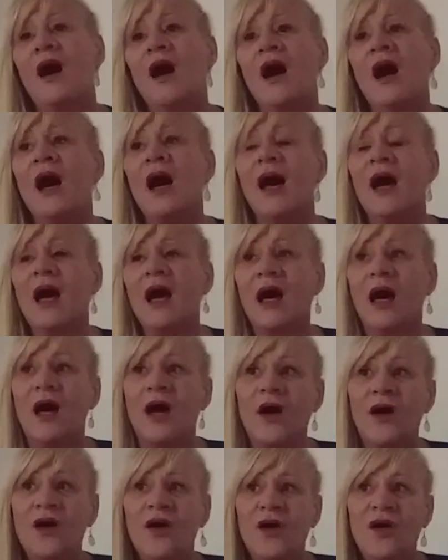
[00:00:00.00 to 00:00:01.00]

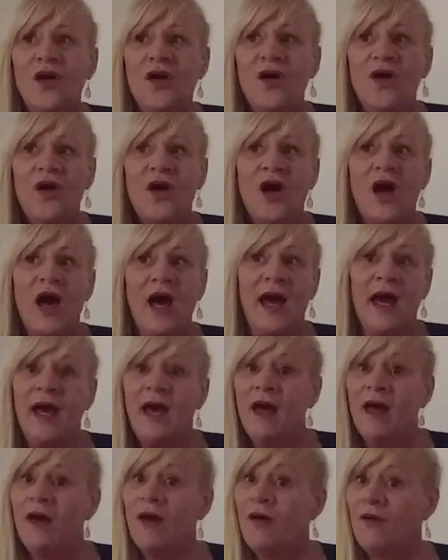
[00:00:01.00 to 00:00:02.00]
that,
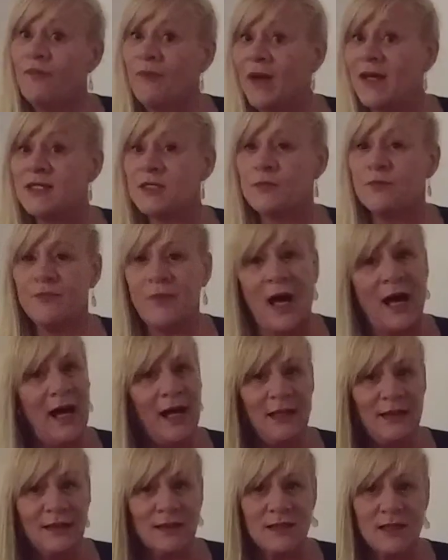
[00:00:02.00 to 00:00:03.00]
her best
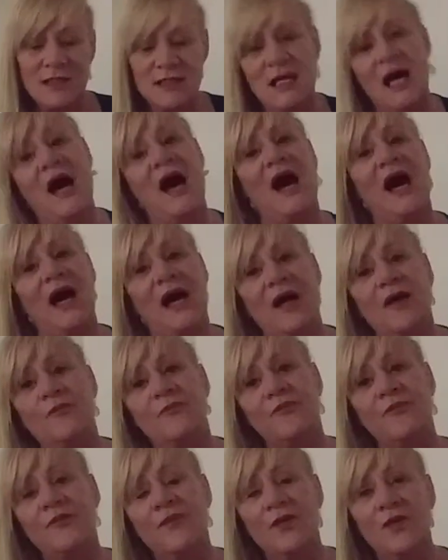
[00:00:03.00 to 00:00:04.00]
pal at the
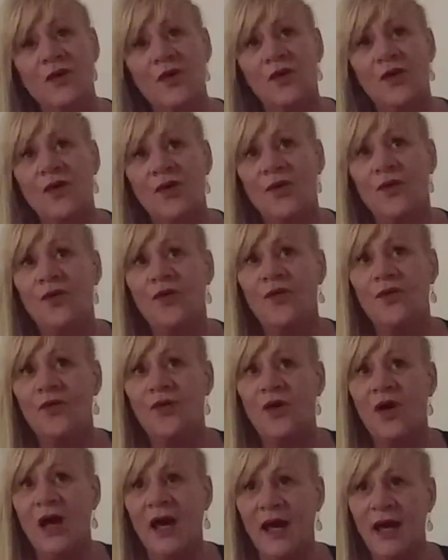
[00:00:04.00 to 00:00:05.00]
time,
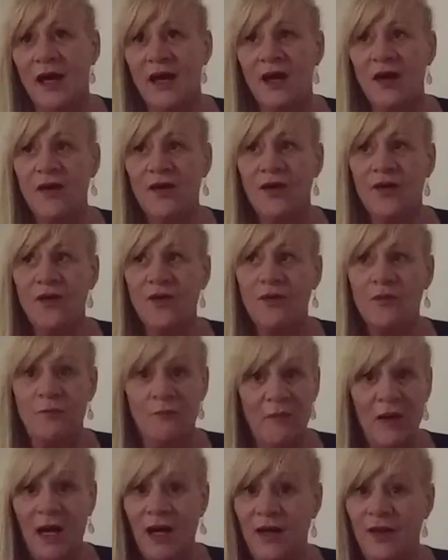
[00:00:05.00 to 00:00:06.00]
her
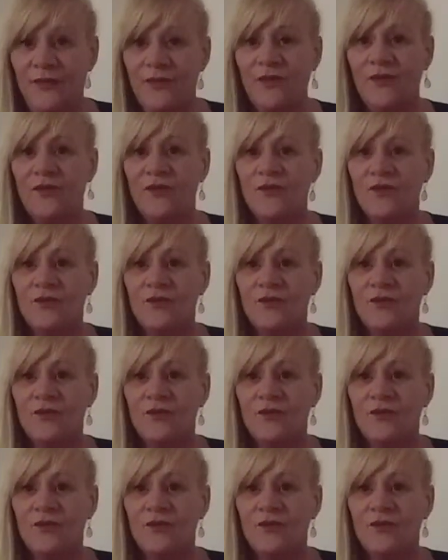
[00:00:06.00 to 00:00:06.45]
man,